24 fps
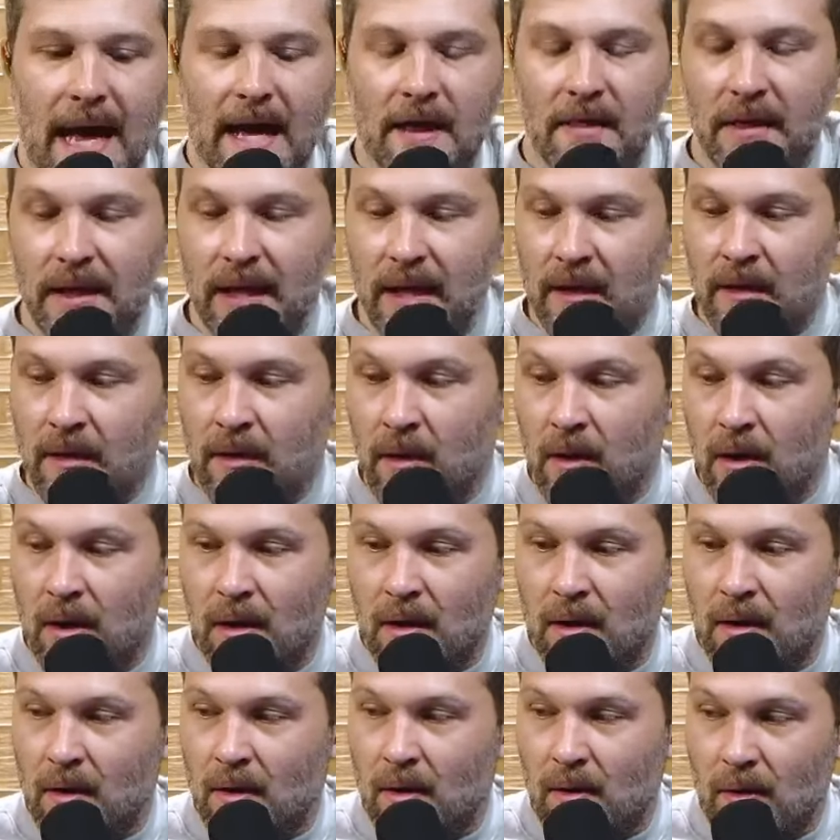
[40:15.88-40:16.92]
And then,
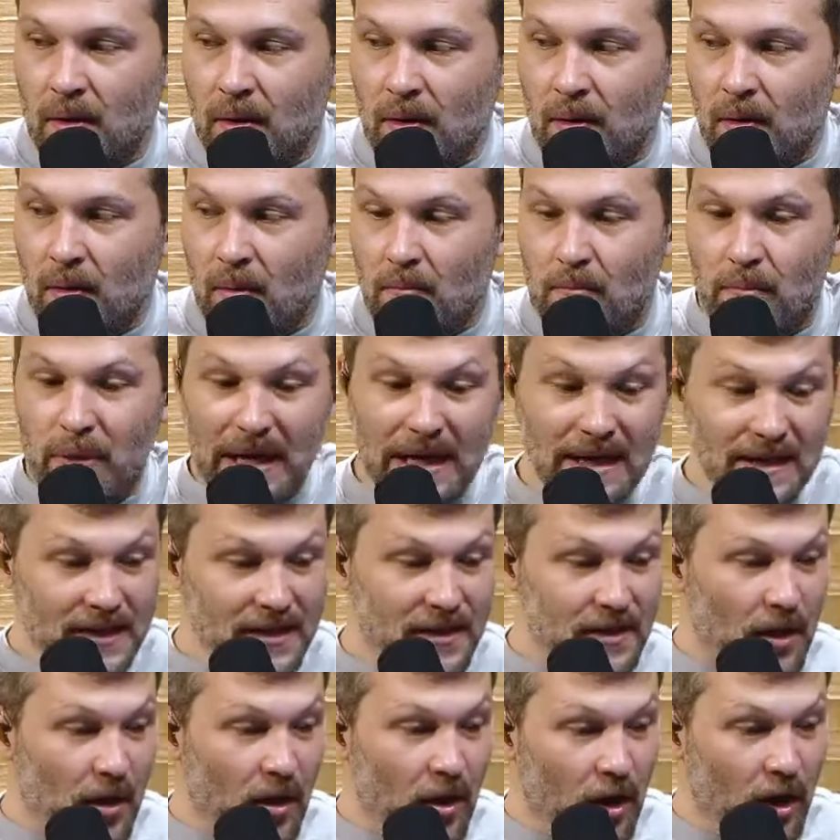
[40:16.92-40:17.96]

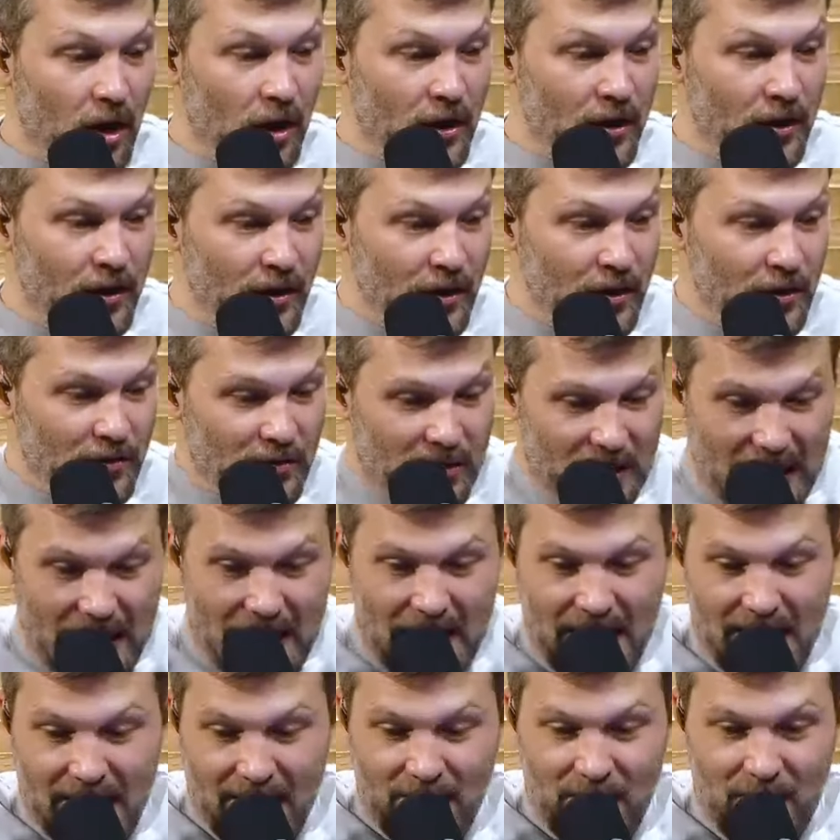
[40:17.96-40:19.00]
based on the
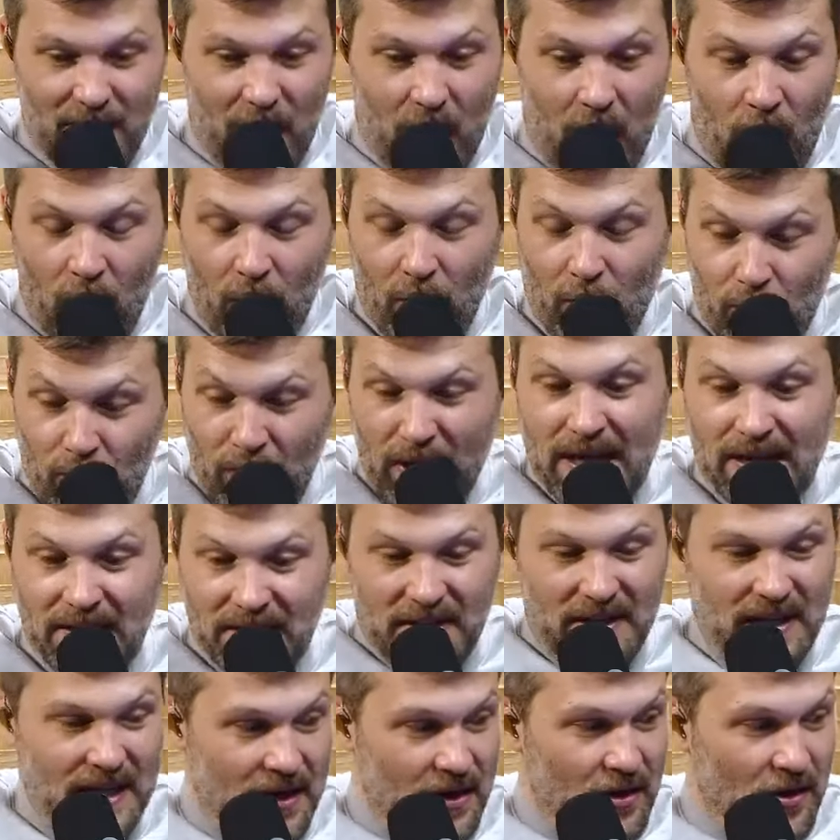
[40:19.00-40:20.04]
our
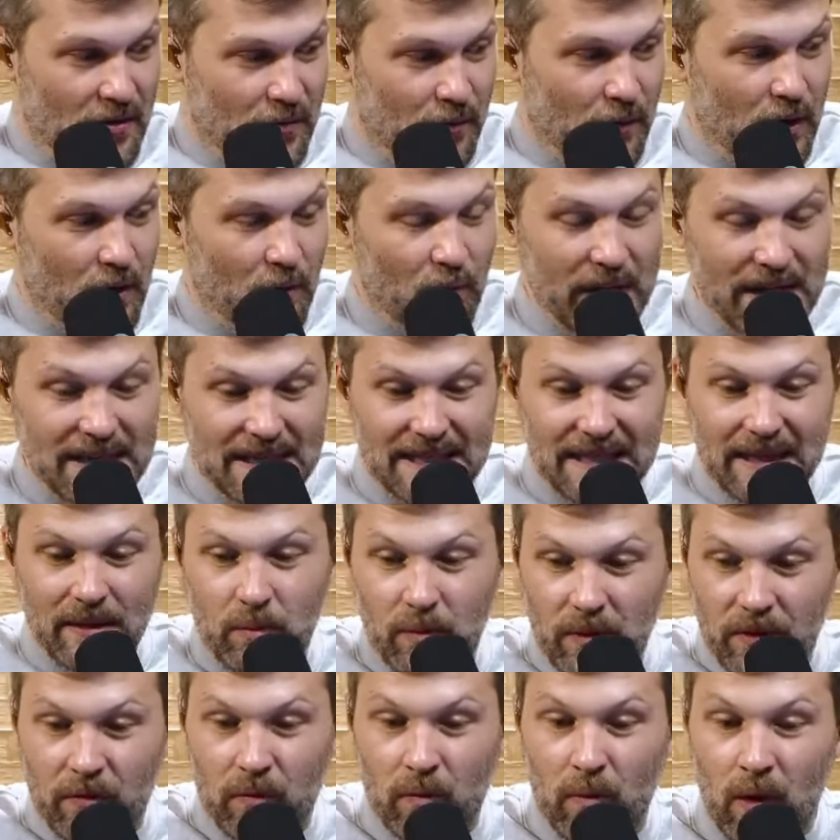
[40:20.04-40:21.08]
race here, what we did
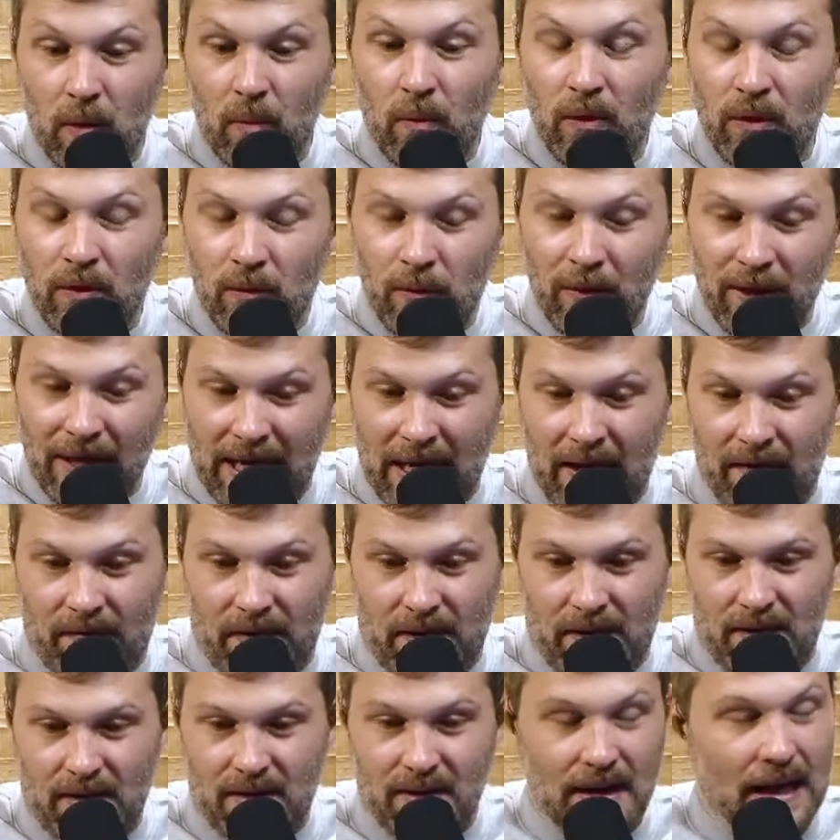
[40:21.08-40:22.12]
with what we were
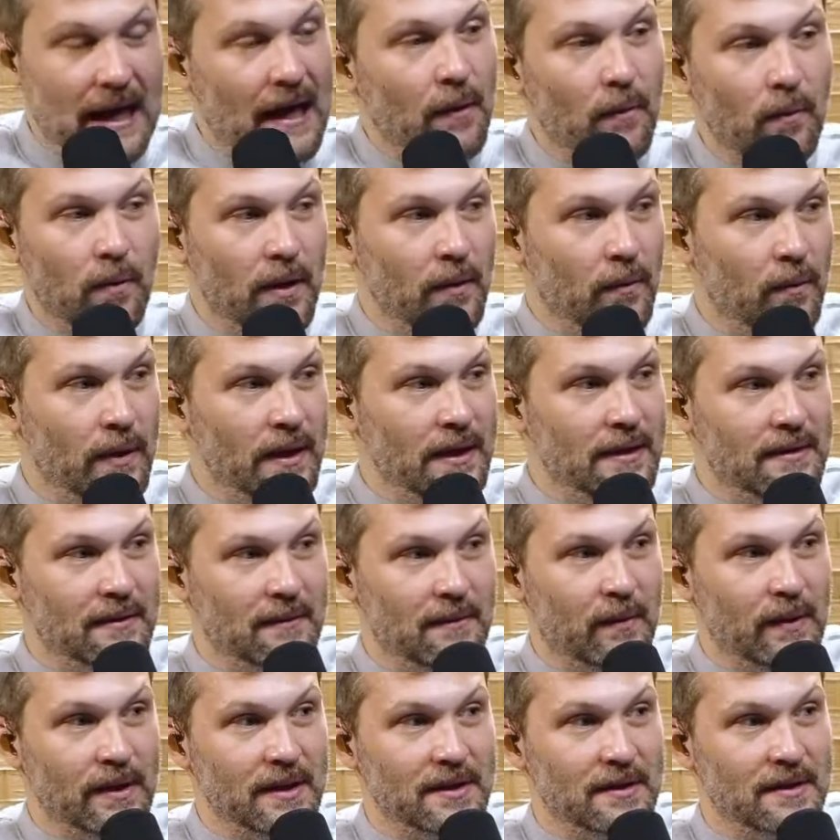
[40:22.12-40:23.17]
given, not what we
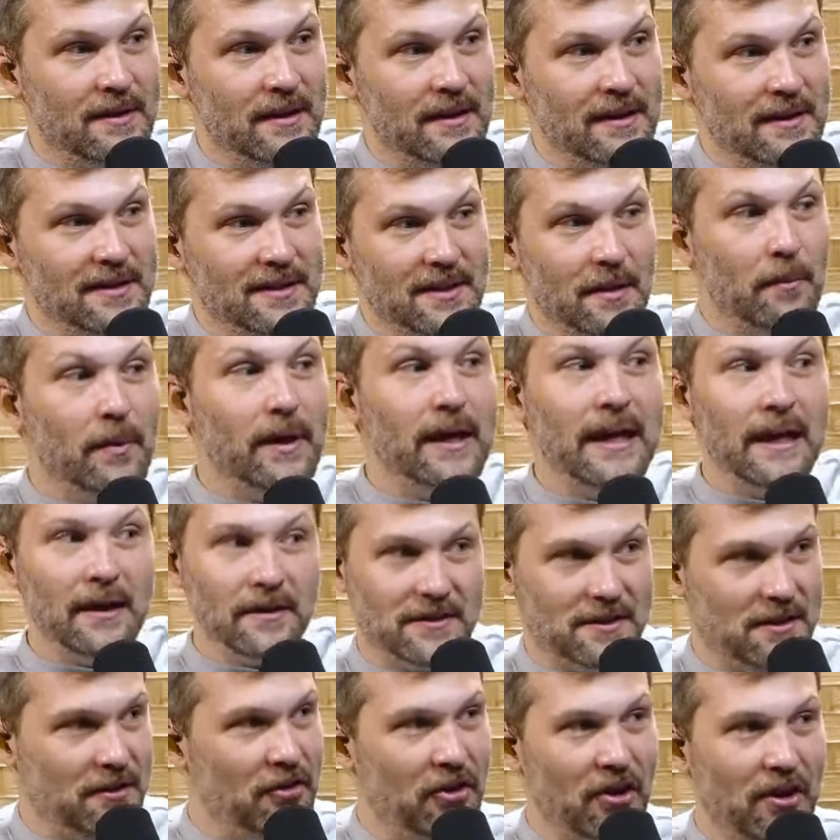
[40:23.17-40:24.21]
what somebody
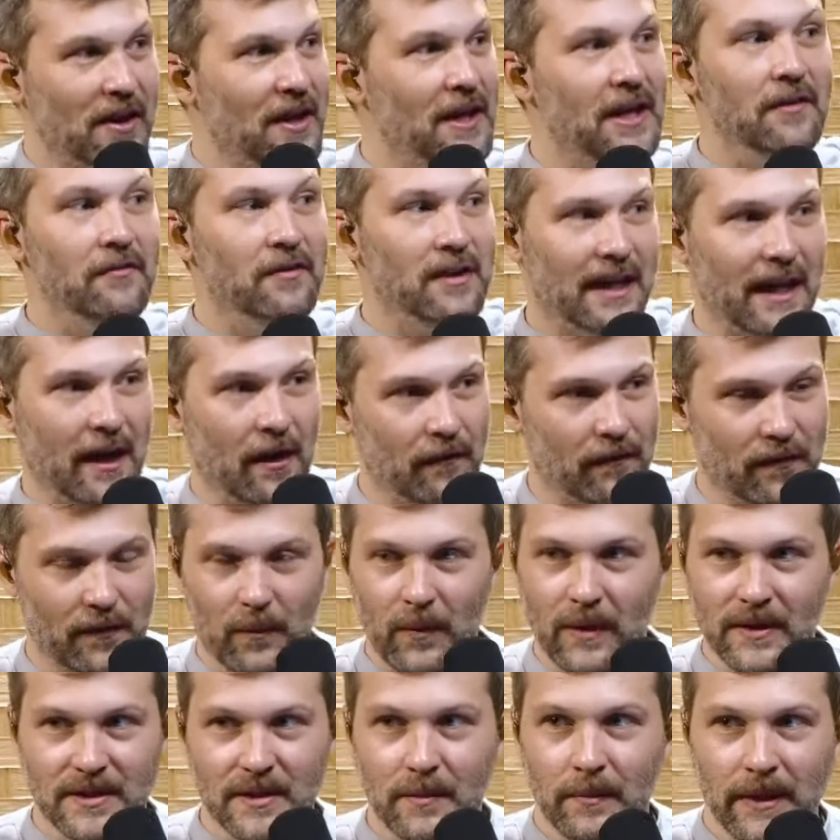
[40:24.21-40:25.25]
else did. You're not going to give an account for yes.
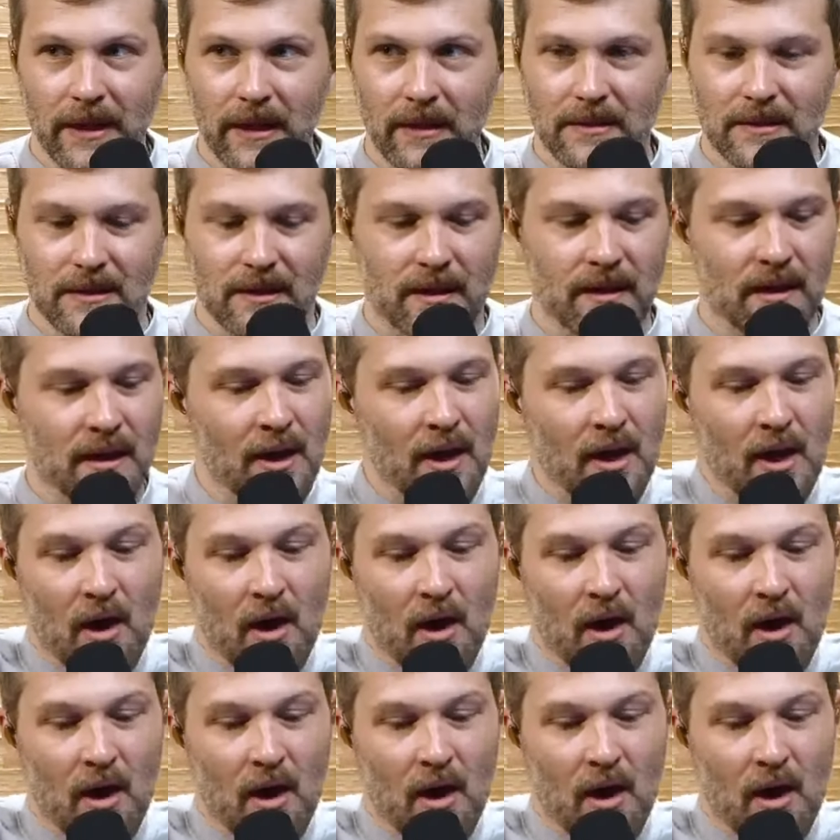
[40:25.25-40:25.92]
what somebody else did.